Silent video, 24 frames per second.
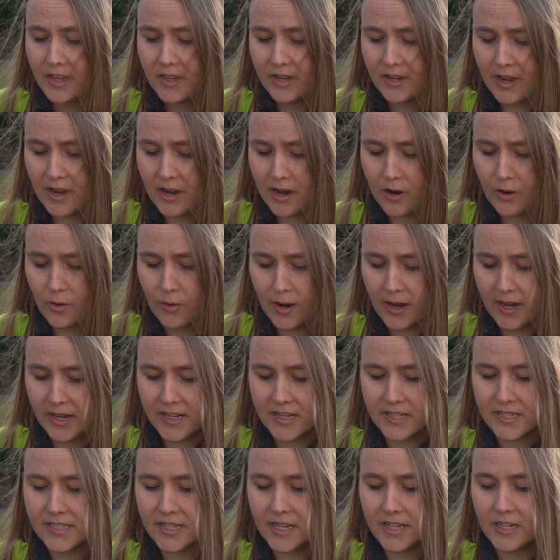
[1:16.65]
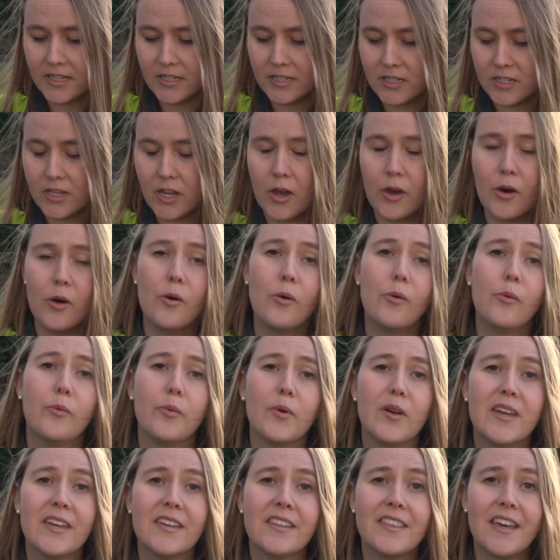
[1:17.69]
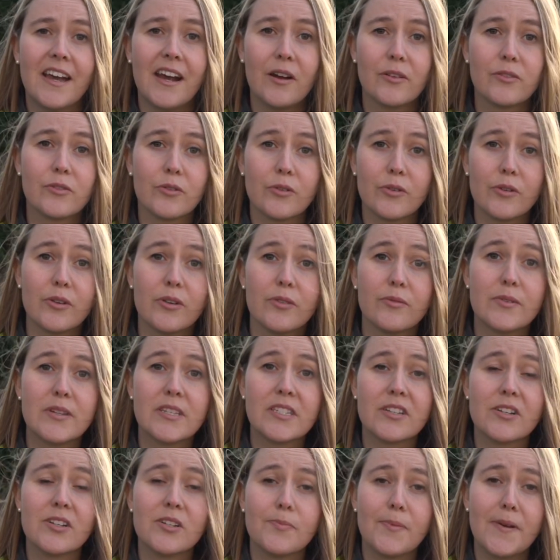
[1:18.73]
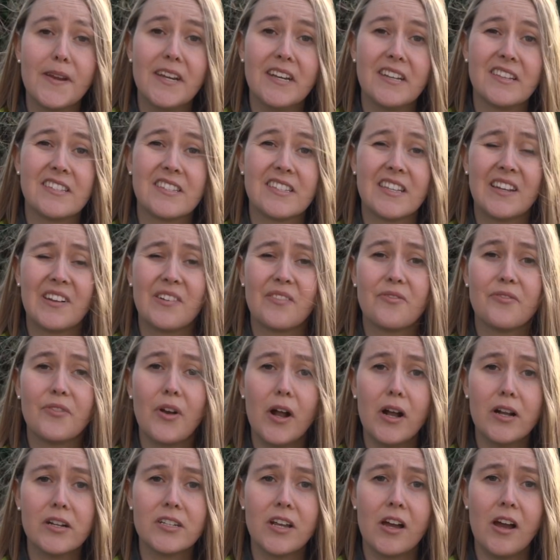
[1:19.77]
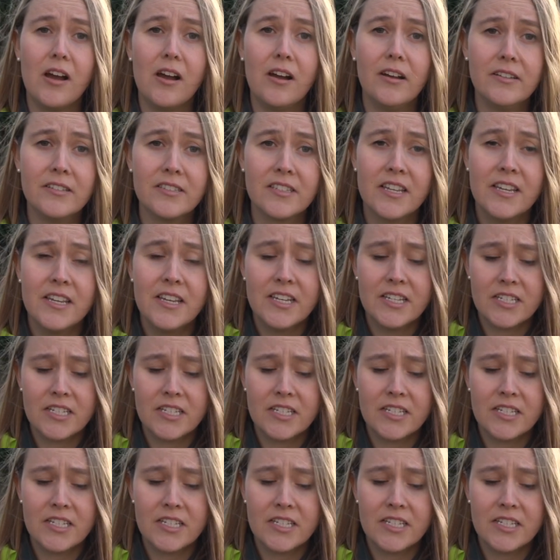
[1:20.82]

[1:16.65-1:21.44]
Now, I decided to go with Outdoor Research brand instead of Frog Togs